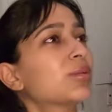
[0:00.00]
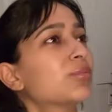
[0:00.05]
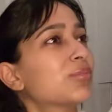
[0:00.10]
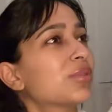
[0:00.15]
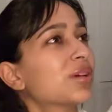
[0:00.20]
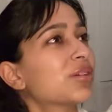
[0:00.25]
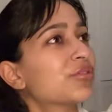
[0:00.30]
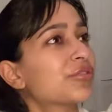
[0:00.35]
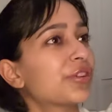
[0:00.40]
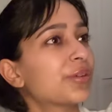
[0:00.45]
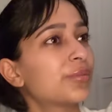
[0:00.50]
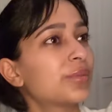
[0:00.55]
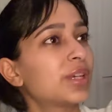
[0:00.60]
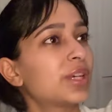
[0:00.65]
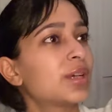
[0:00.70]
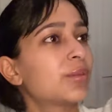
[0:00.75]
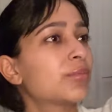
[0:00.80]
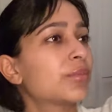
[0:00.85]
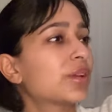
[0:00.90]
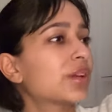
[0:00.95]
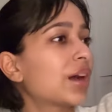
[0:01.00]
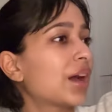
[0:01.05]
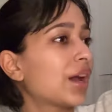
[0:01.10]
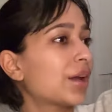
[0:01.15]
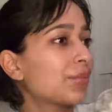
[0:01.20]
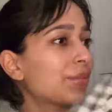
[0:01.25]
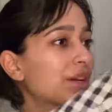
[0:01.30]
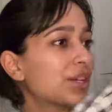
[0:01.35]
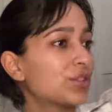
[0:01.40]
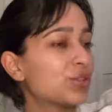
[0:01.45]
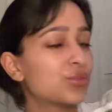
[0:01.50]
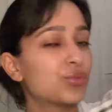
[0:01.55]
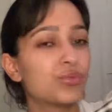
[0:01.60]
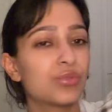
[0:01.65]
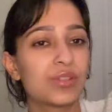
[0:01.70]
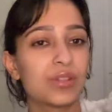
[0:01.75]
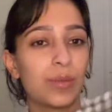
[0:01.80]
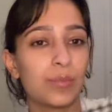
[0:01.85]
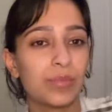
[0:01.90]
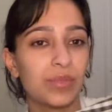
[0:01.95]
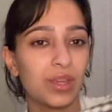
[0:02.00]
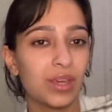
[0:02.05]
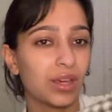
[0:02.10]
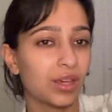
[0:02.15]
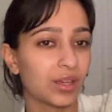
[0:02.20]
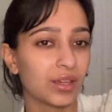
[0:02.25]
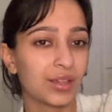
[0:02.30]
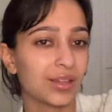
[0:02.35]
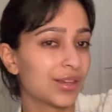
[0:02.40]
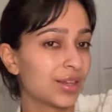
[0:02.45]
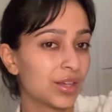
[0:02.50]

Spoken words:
big for me, but I might do something